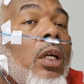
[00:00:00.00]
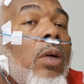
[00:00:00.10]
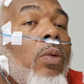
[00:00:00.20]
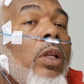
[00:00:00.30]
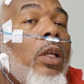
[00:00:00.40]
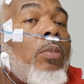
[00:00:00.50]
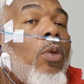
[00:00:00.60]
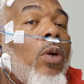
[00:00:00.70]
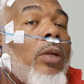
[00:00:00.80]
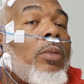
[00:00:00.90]
We need
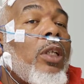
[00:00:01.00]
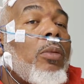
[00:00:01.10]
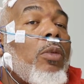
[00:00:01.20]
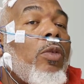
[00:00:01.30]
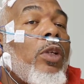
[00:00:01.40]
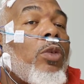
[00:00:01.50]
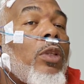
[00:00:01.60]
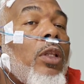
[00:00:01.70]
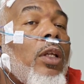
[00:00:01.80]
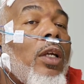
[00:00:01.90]
more MC movies with
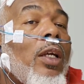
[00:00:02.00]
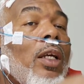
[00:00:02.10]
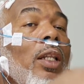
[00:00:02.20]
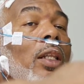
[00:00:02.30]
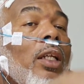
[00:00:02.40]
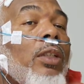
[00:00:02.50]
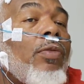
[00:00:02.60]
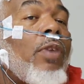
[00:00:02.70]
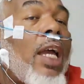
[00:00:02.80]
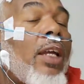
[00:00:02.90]
less
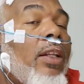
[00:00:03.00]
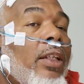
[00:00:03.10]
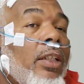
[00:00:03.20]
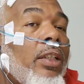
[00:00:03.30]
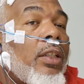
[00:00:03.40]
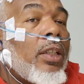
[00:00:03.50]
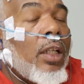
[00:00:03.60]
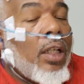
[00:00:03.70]
violence.